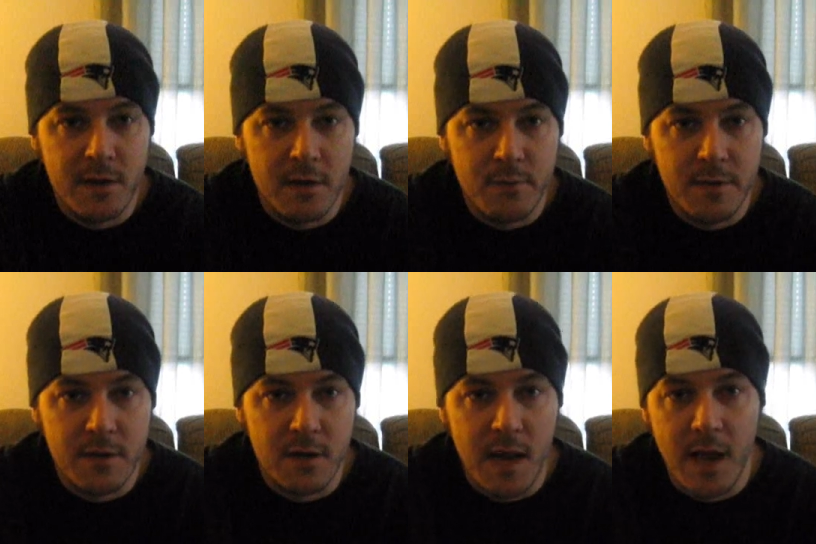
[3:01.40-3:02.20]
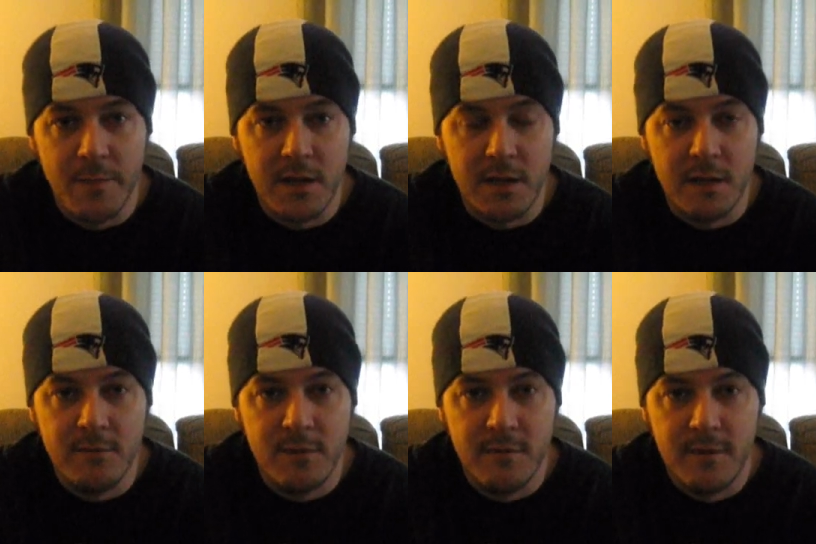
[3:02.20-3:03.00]
their with your comic and
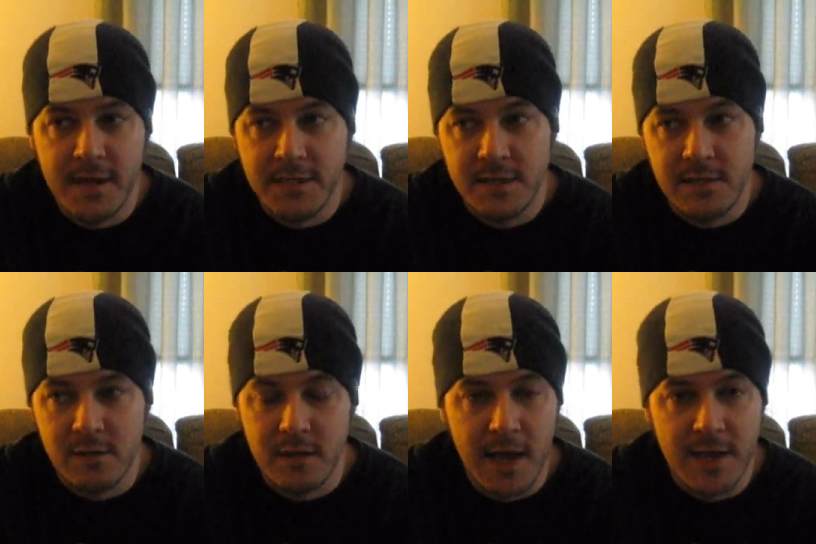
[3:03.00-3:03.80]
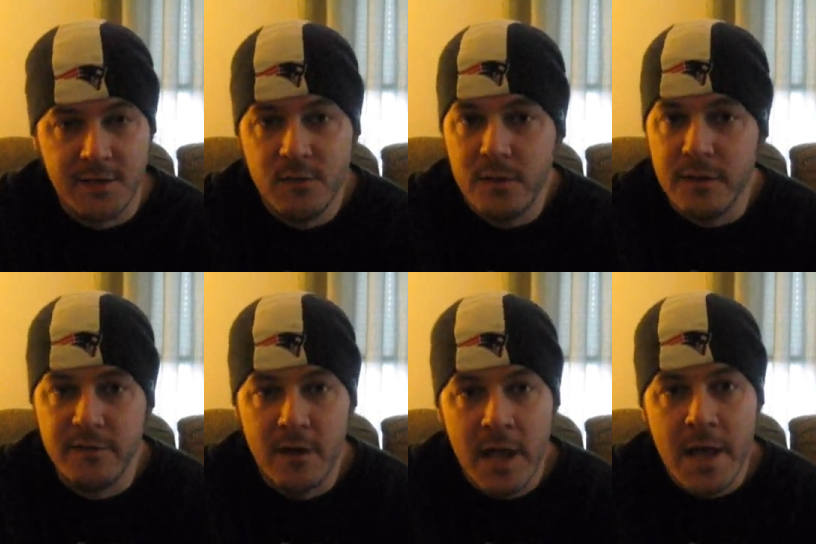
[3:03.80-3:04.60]
give you advice. These are guys who have
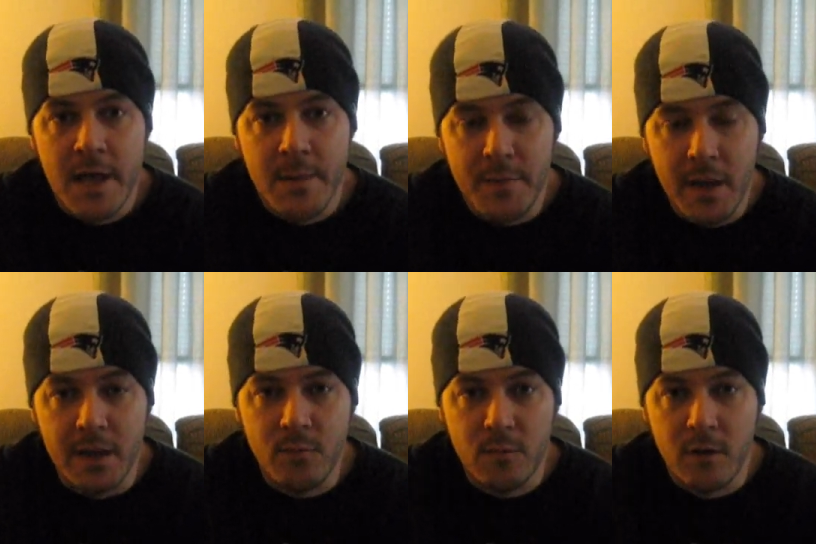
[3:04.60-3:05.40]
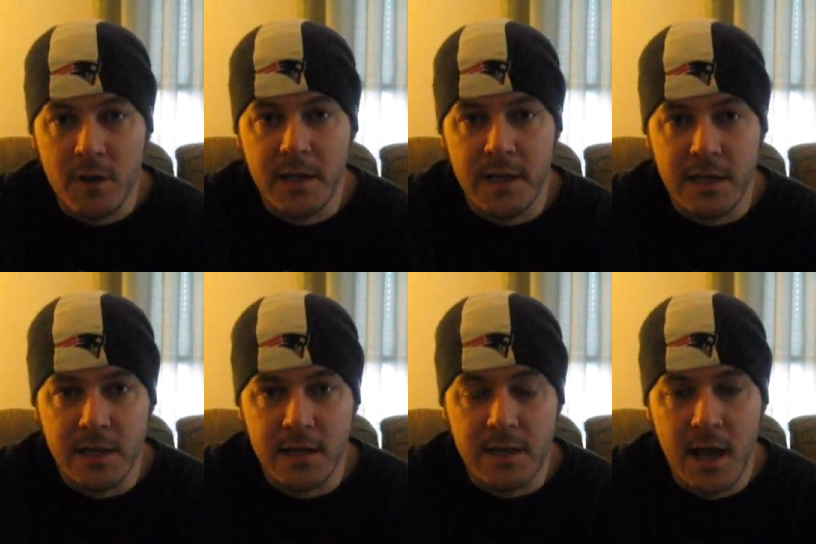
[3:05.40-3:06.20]
been working
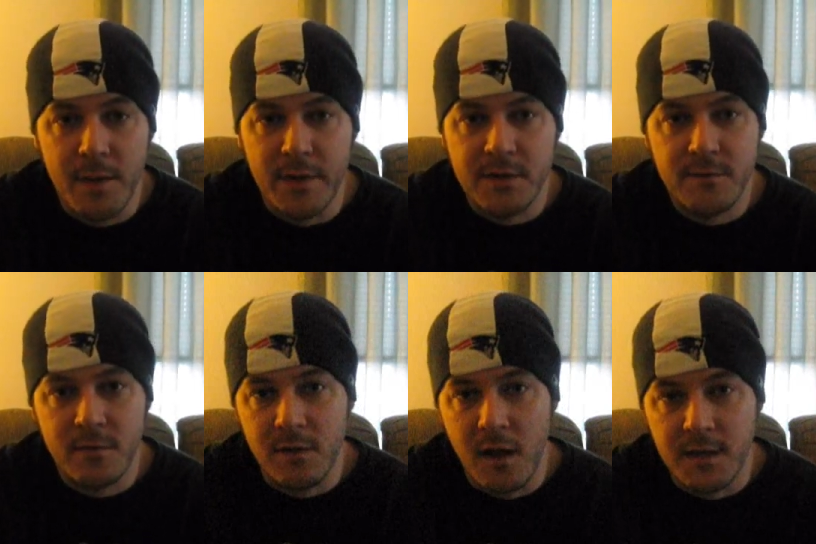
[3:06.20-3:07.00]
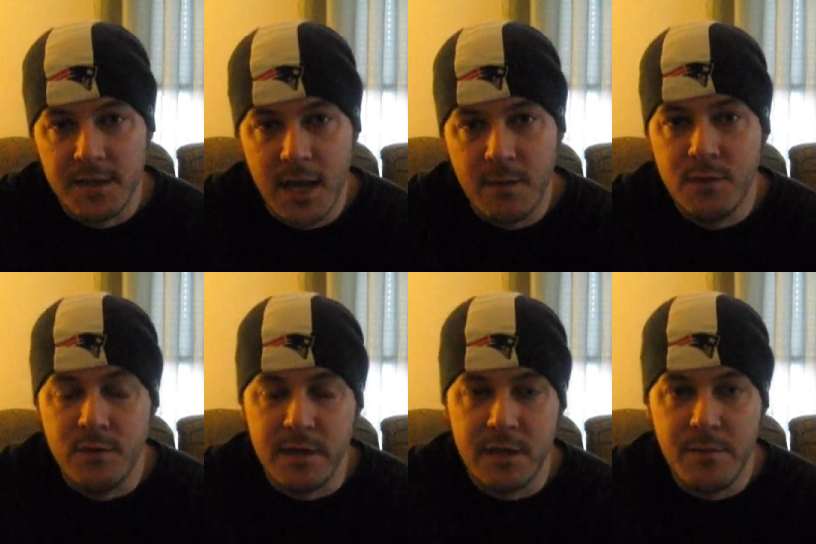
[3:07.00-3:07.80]
in comics for a long time,
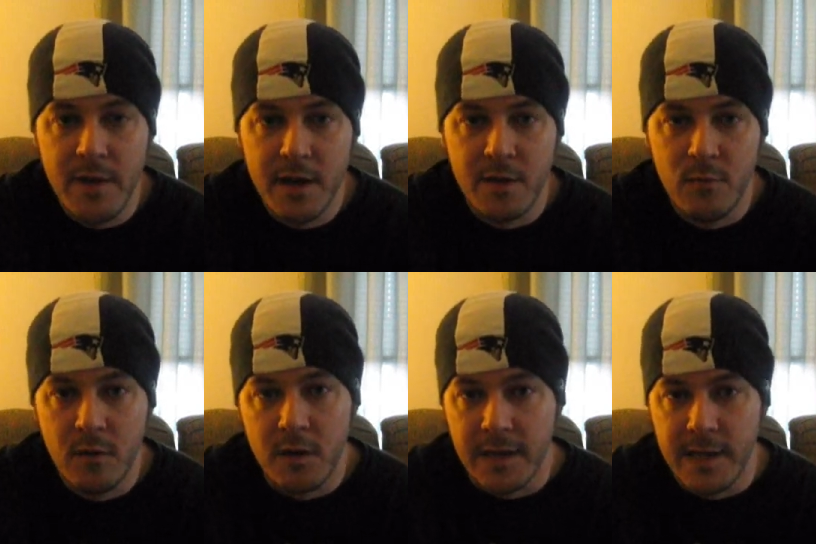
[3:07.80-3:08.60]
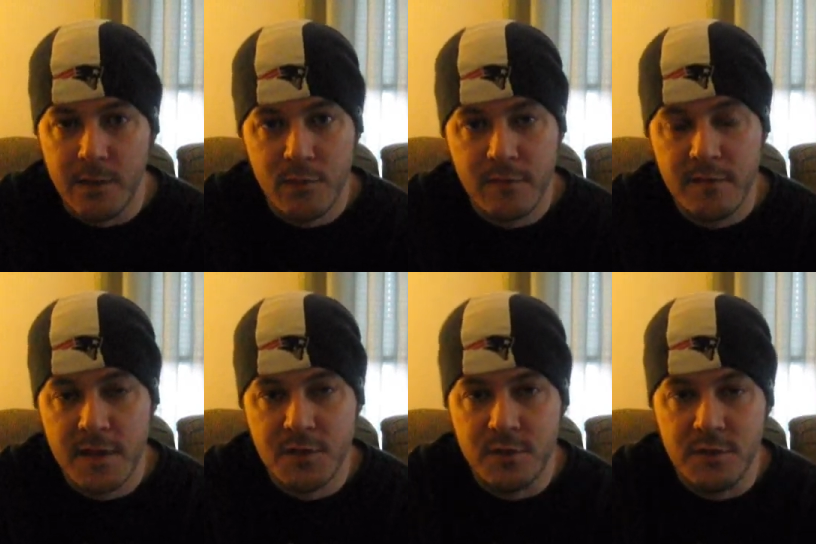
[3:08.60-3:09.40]
doing independent work and
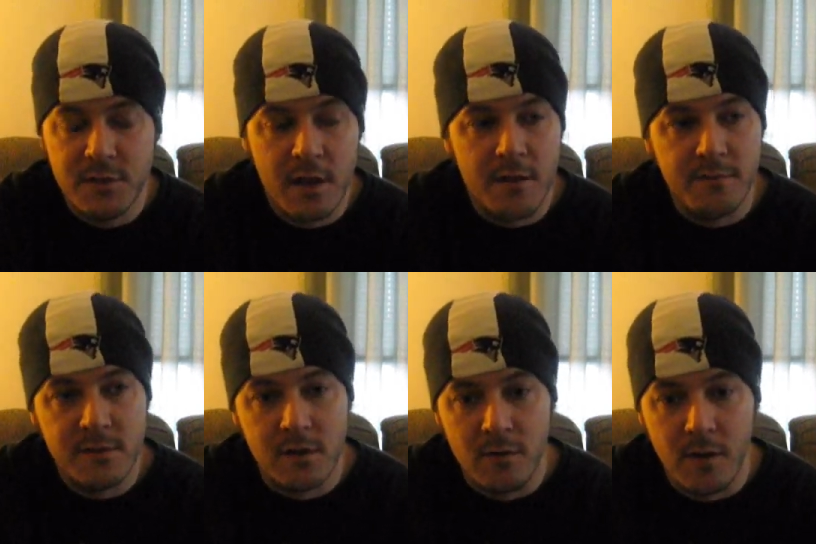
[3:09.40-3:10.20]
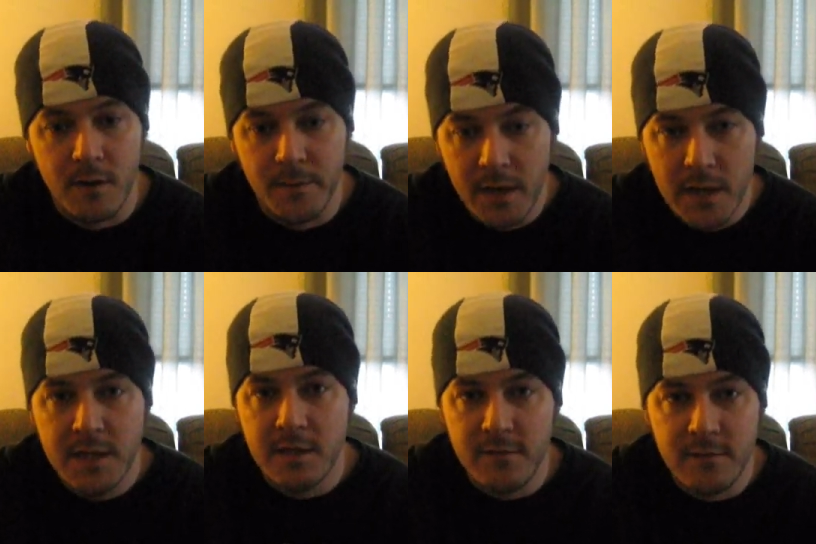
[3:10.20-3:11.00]
professional stuff. So um,
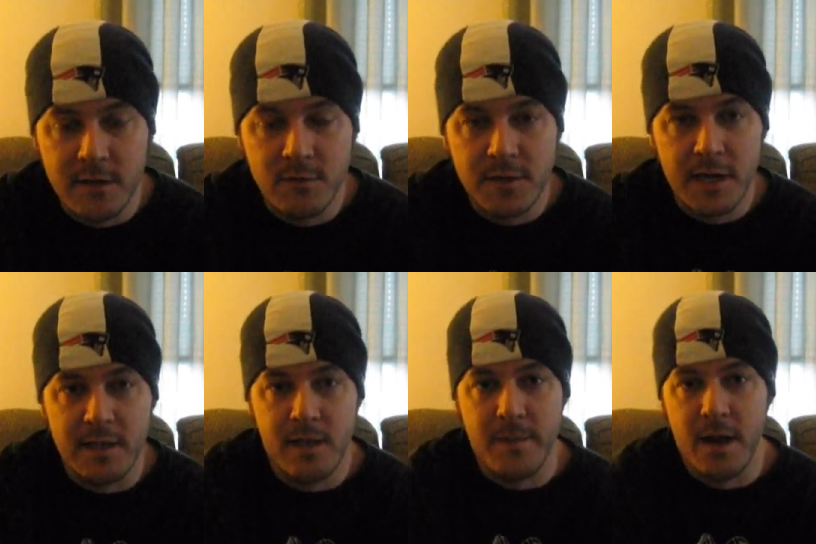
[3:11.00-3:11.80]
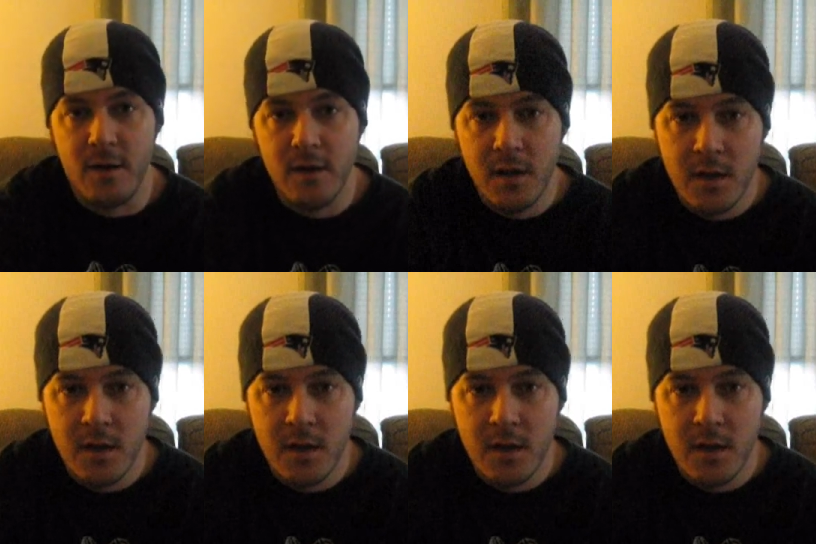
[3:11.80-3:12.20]
definitely go check them out.